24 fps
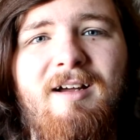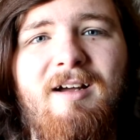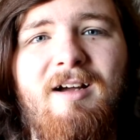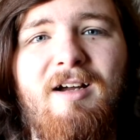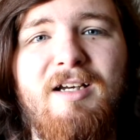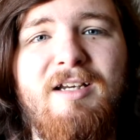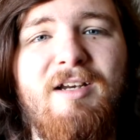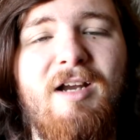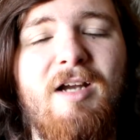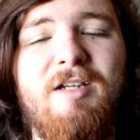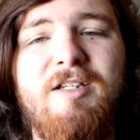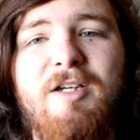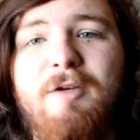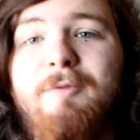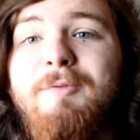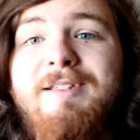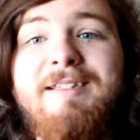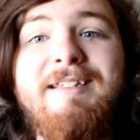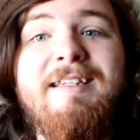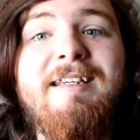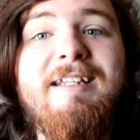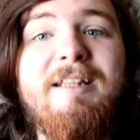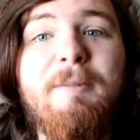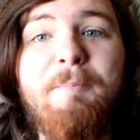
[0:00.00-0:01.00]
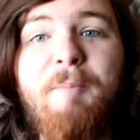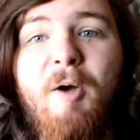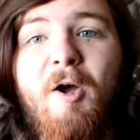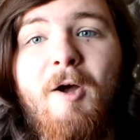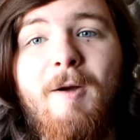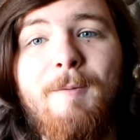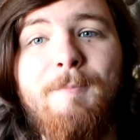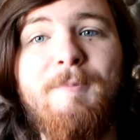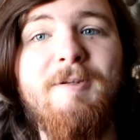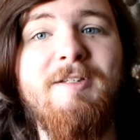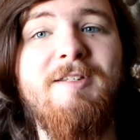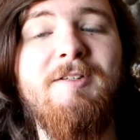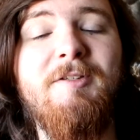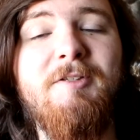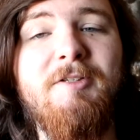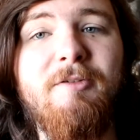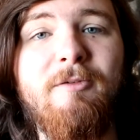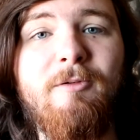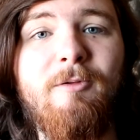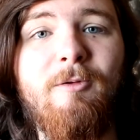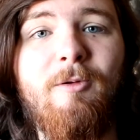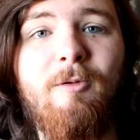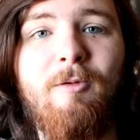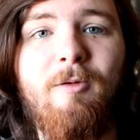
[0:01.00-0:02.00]
I don't see the purpose at
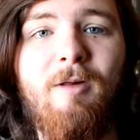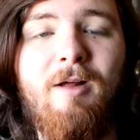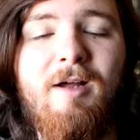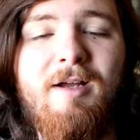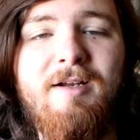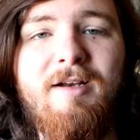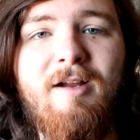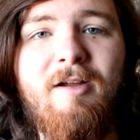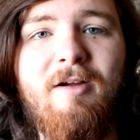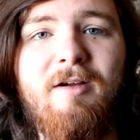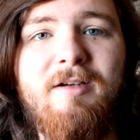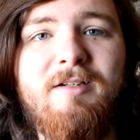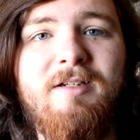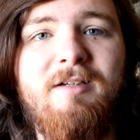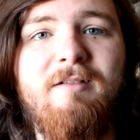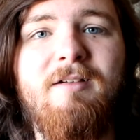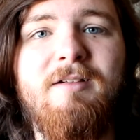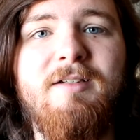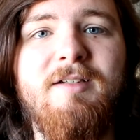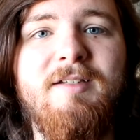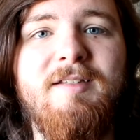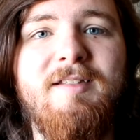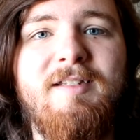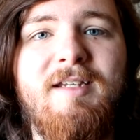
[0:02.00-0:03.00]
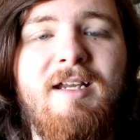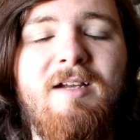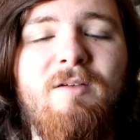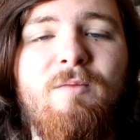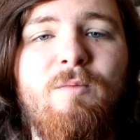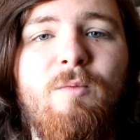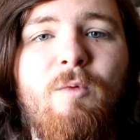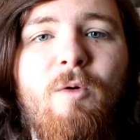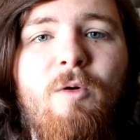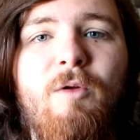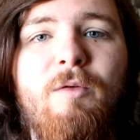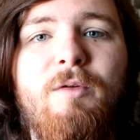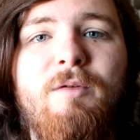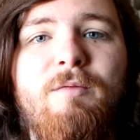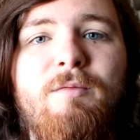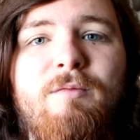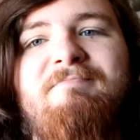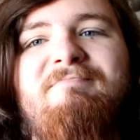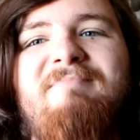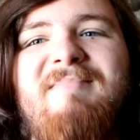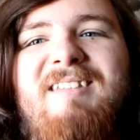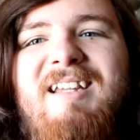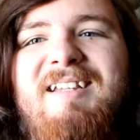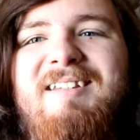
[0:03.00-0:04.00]
all. I don't understand what.
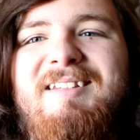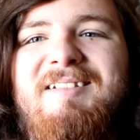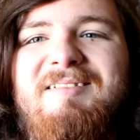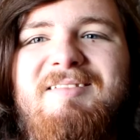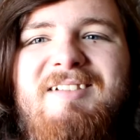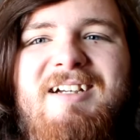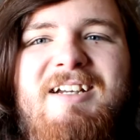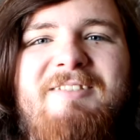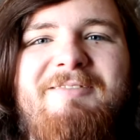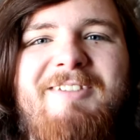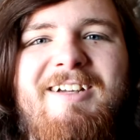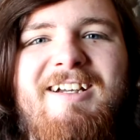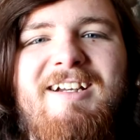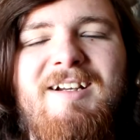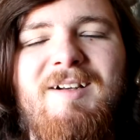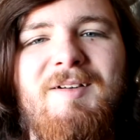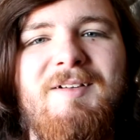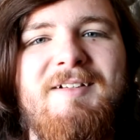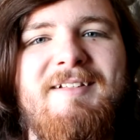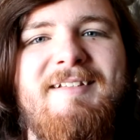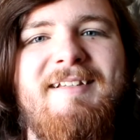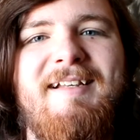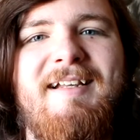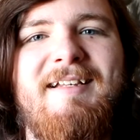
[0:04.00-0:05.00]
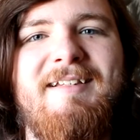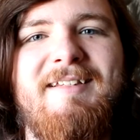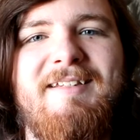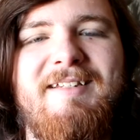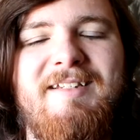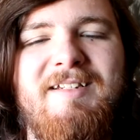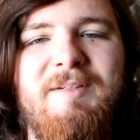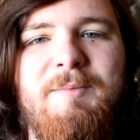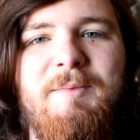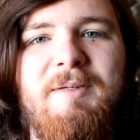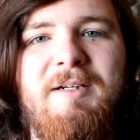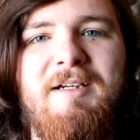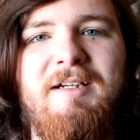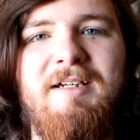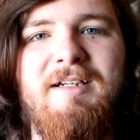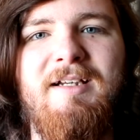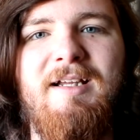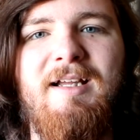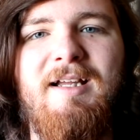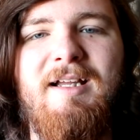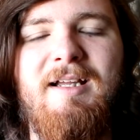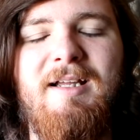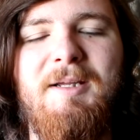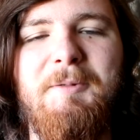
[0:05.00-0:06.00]
Doesn't really make a lot of sense to me.
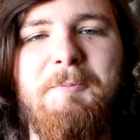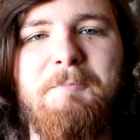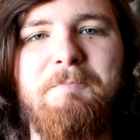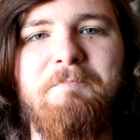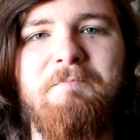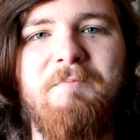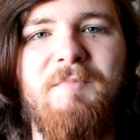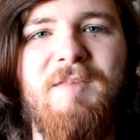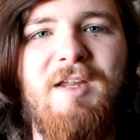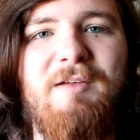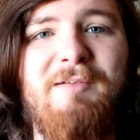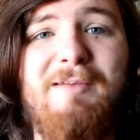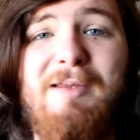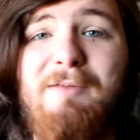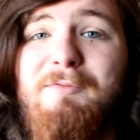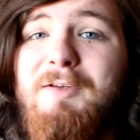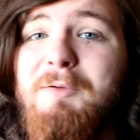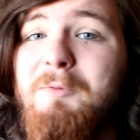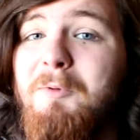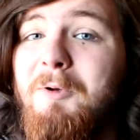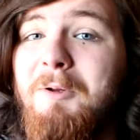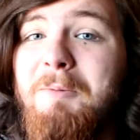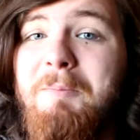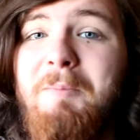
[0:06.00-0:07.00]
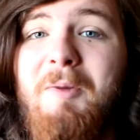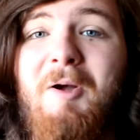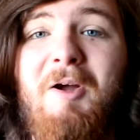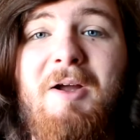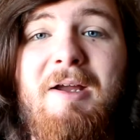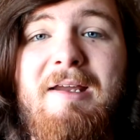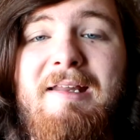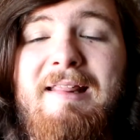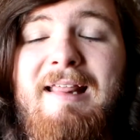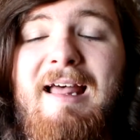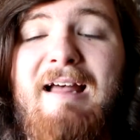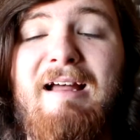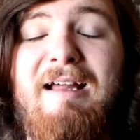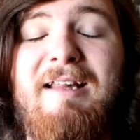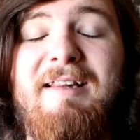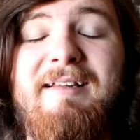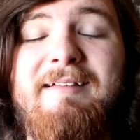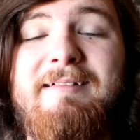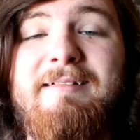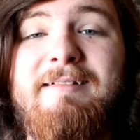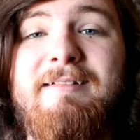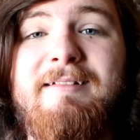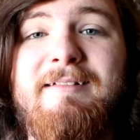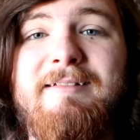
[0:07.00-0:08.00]
If you want to buy that,
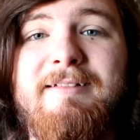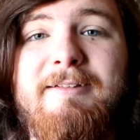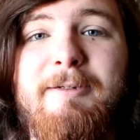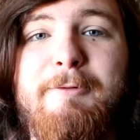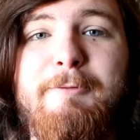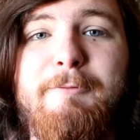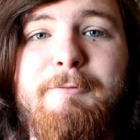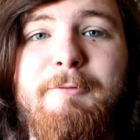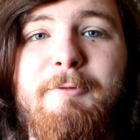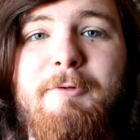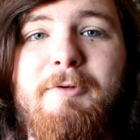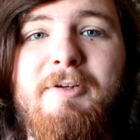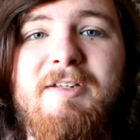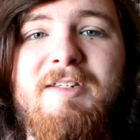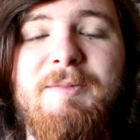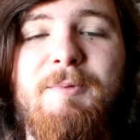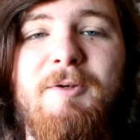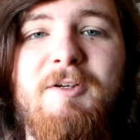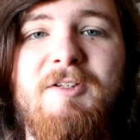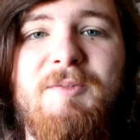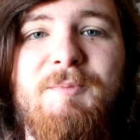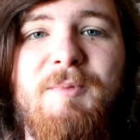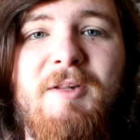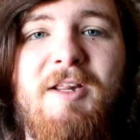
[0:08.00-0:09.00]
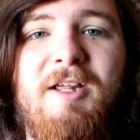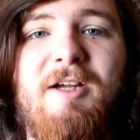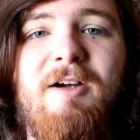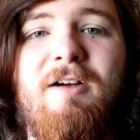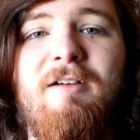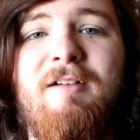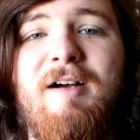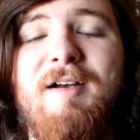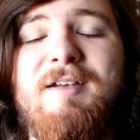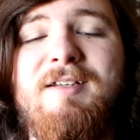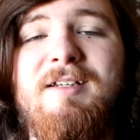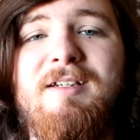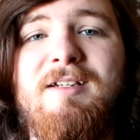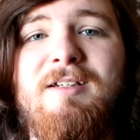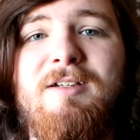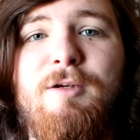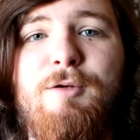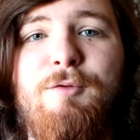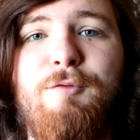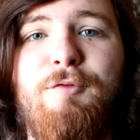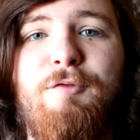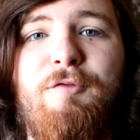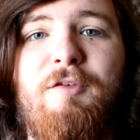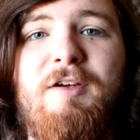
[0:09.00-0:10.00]
then go for it, I suppose. But they are adding
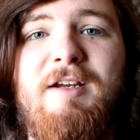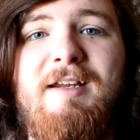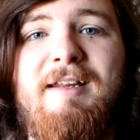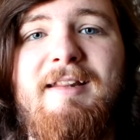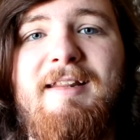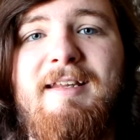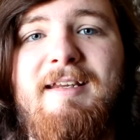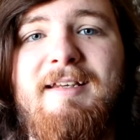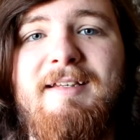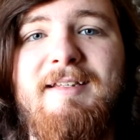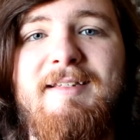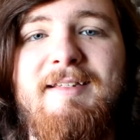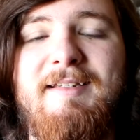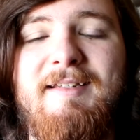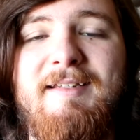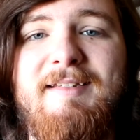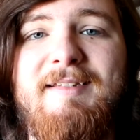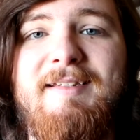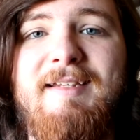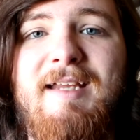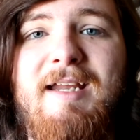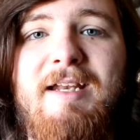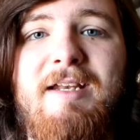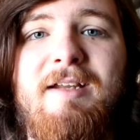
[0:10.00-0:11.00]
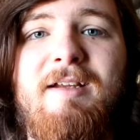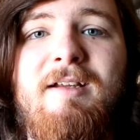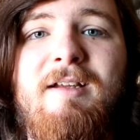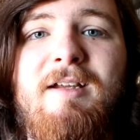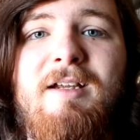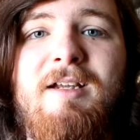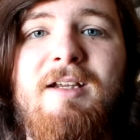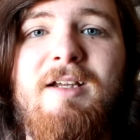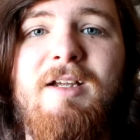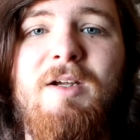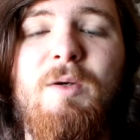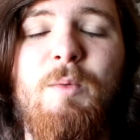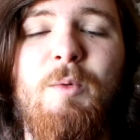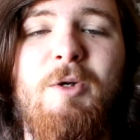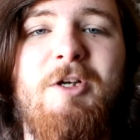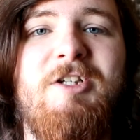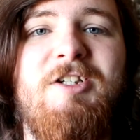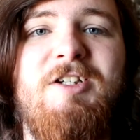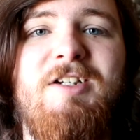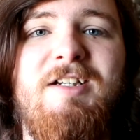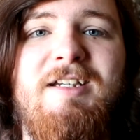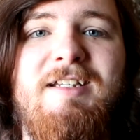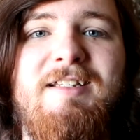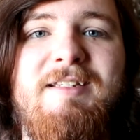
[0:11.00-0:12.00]
new free things instead,
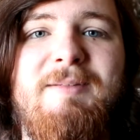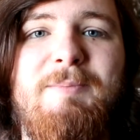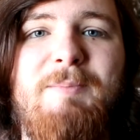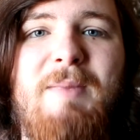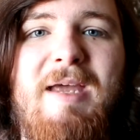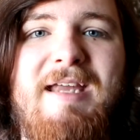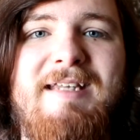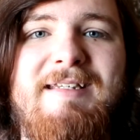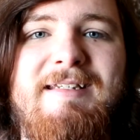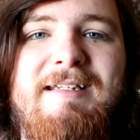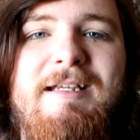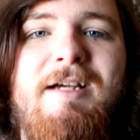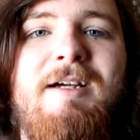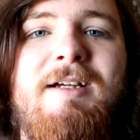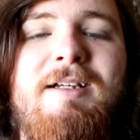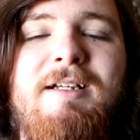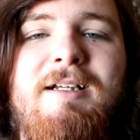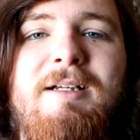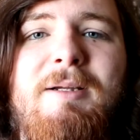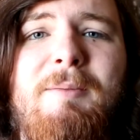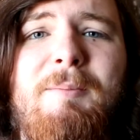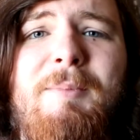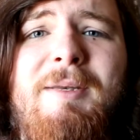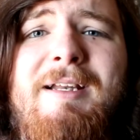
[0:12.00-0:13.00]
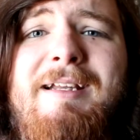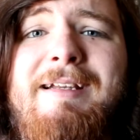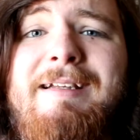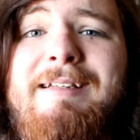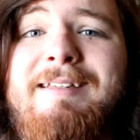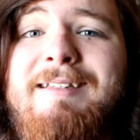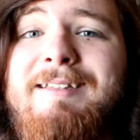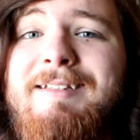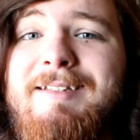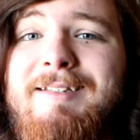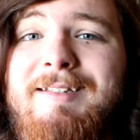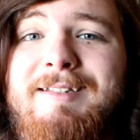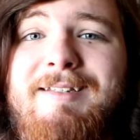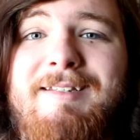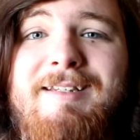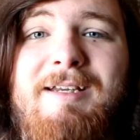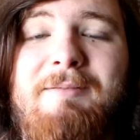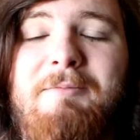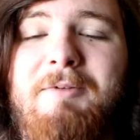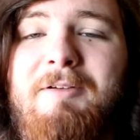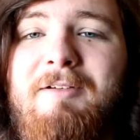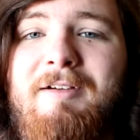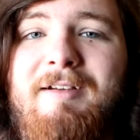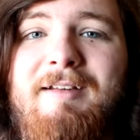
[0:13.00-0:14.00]
which is better. Please just
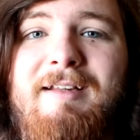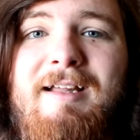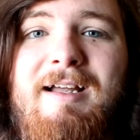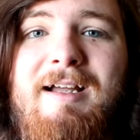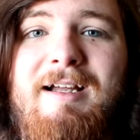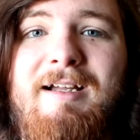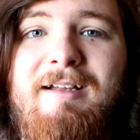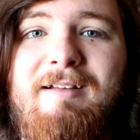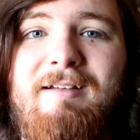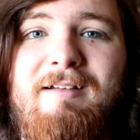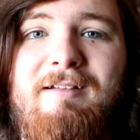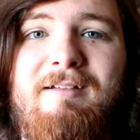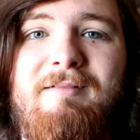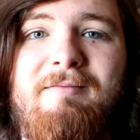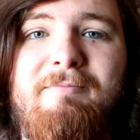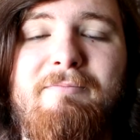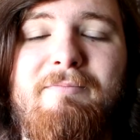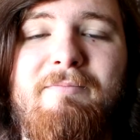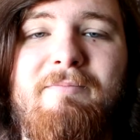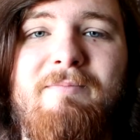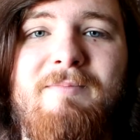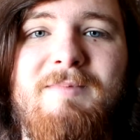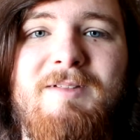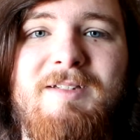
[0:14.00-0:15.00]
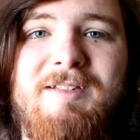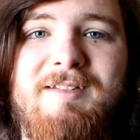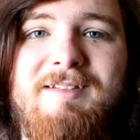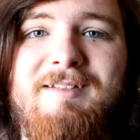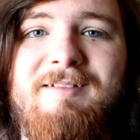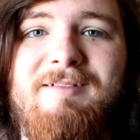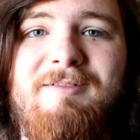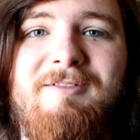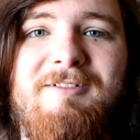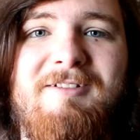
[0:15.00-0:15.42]
keep doing that, and just